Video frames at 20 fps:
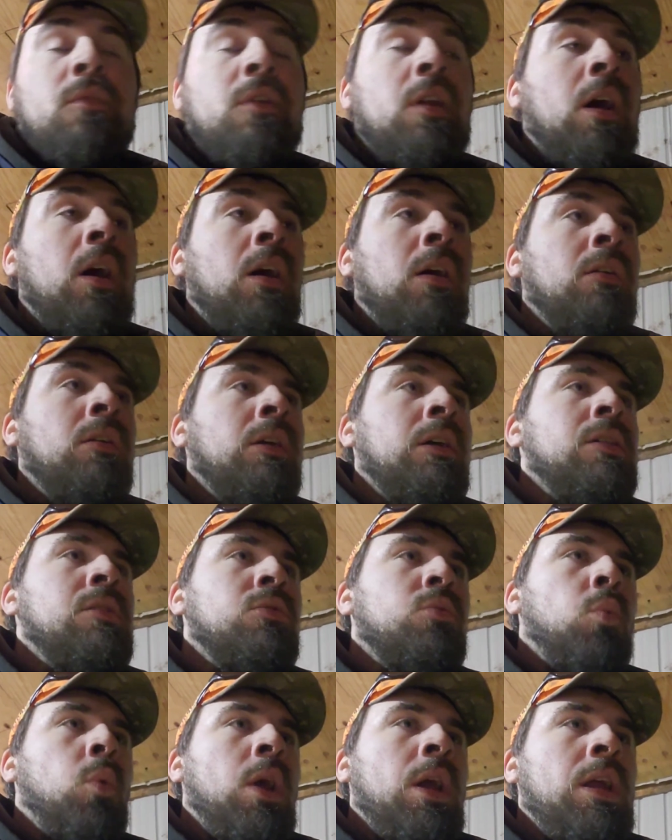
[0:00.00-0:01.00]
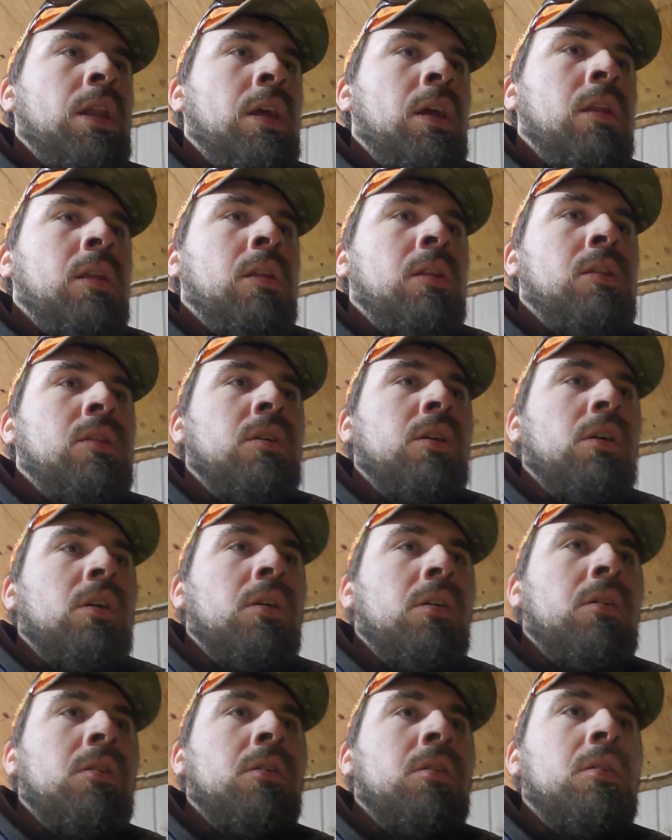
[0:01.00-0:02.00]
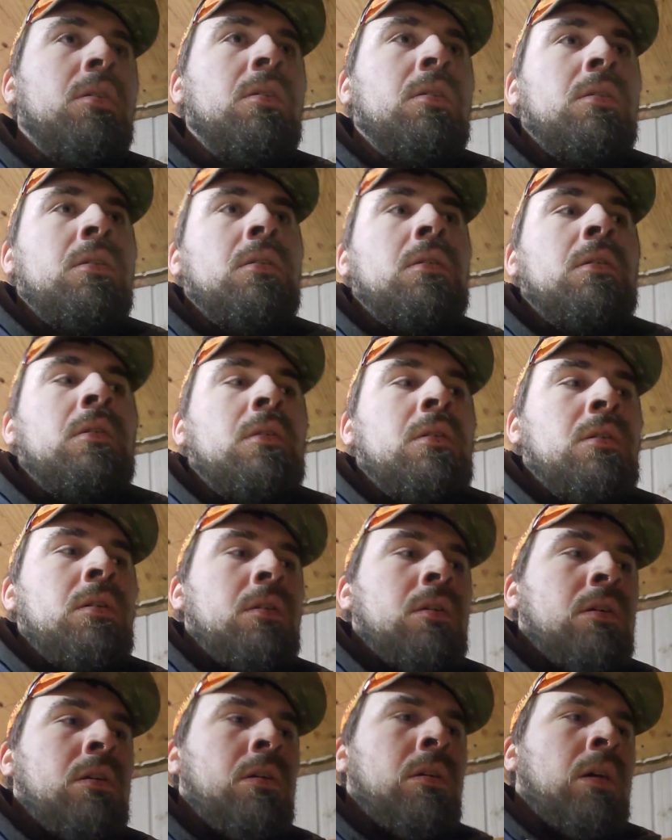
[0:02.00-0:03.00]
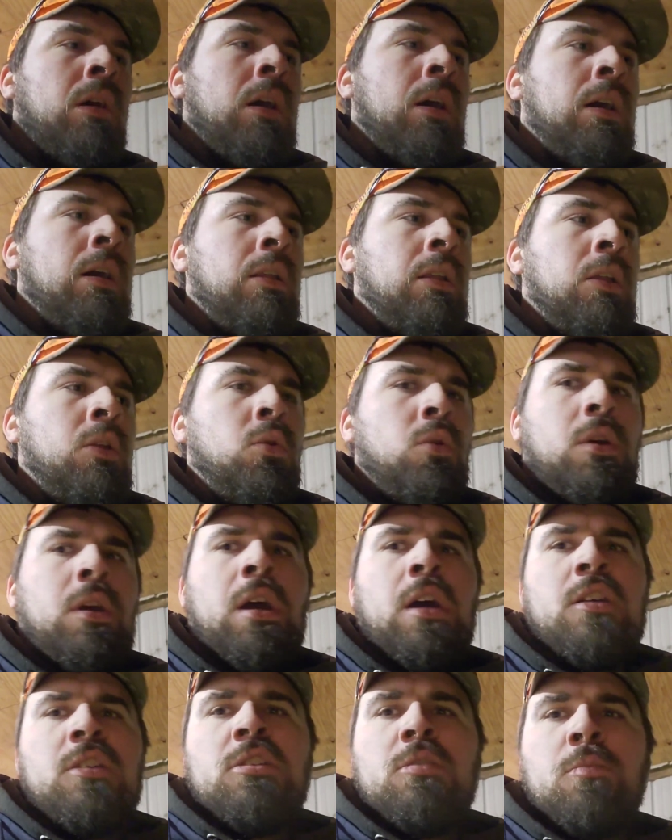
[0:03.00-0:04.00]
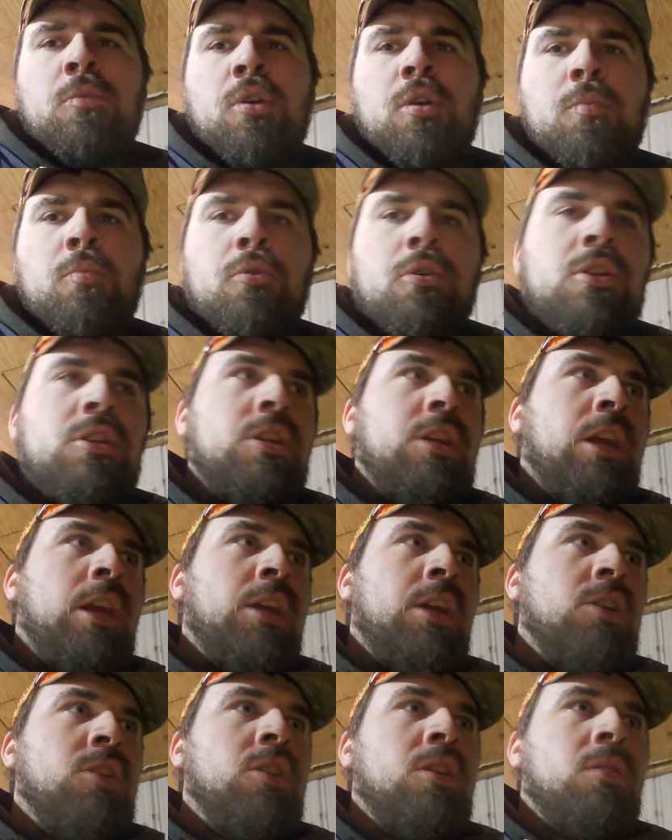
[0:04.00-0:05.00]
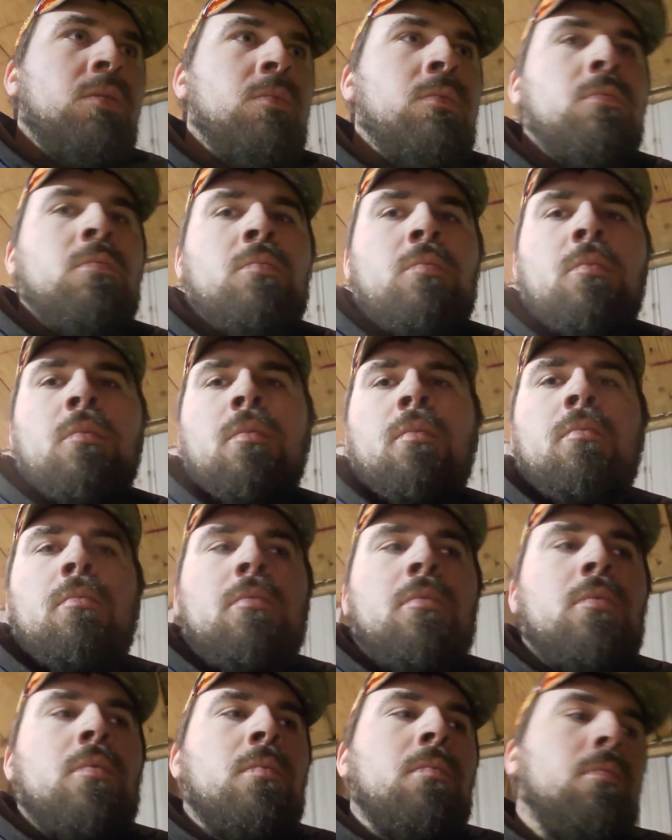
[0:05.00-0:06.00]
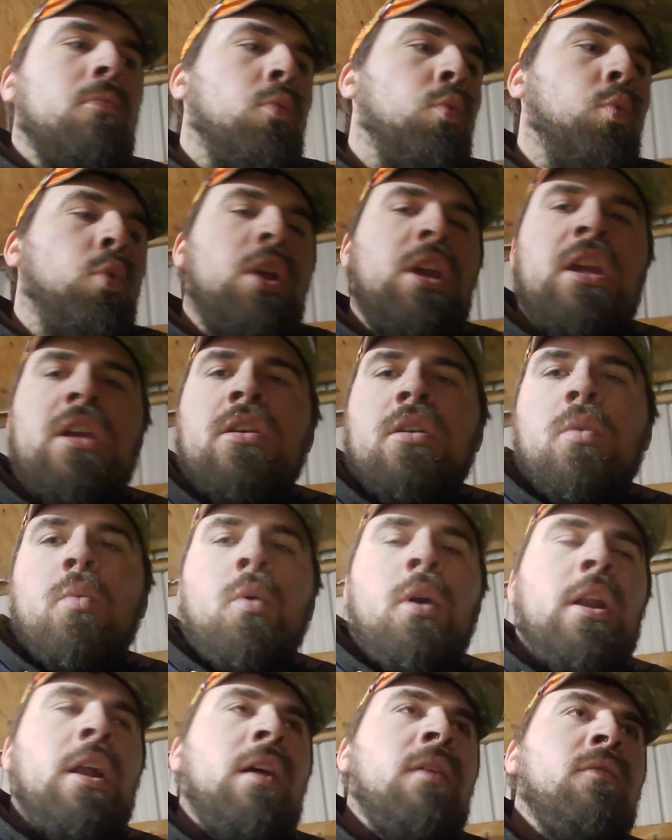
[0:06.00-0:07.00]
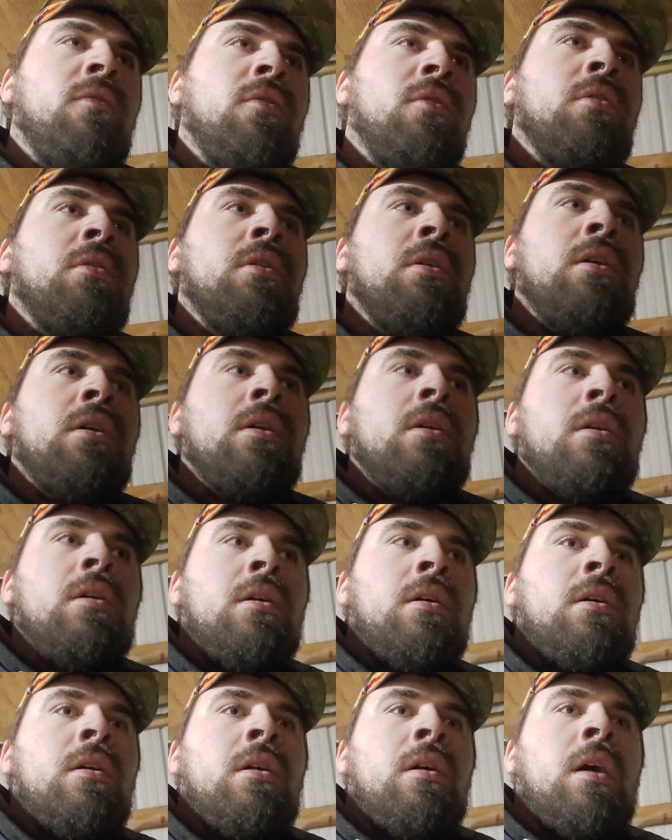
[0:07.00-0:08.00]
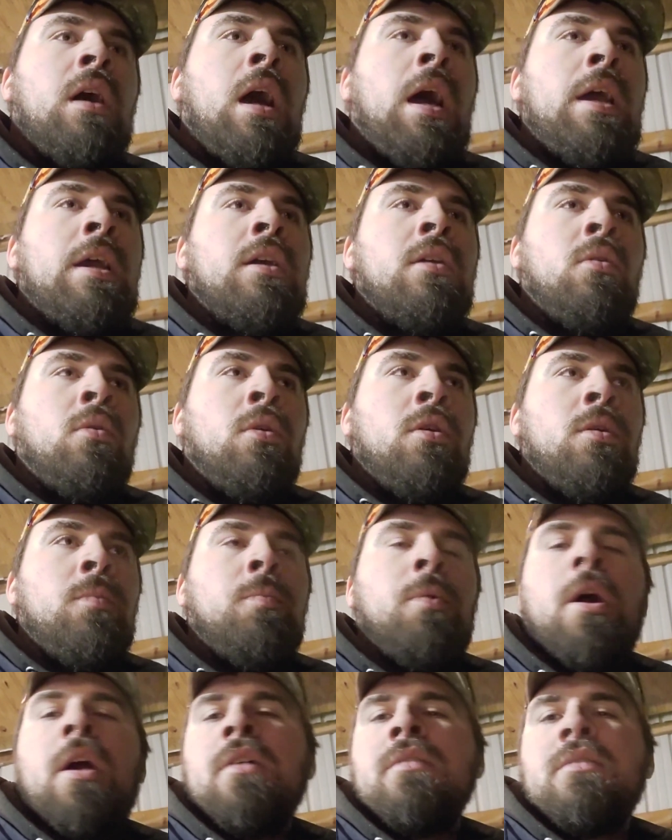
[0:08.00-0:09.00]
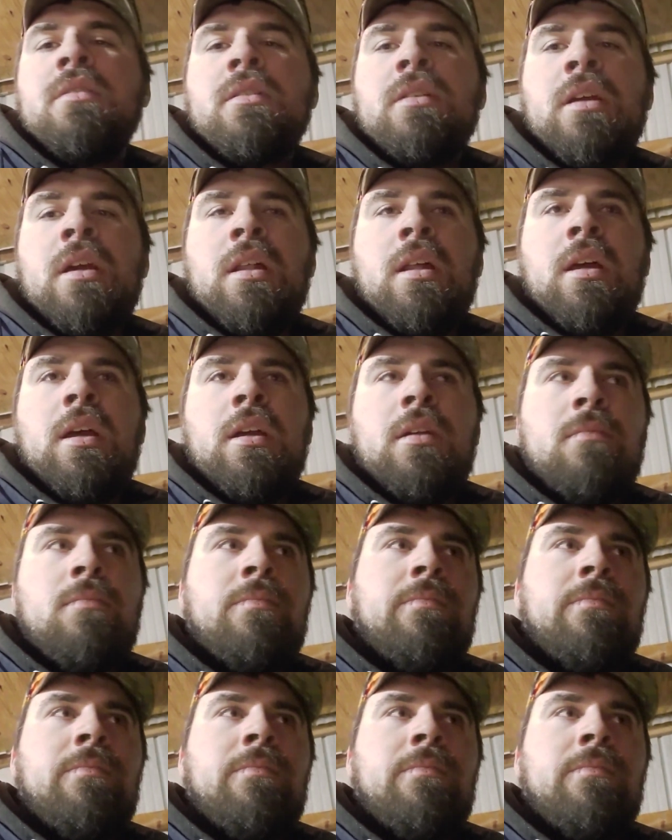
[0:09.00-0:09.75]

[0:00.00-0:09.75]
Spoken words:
done is waited until they do a customer appreciation week or whatever. I can order parts and get like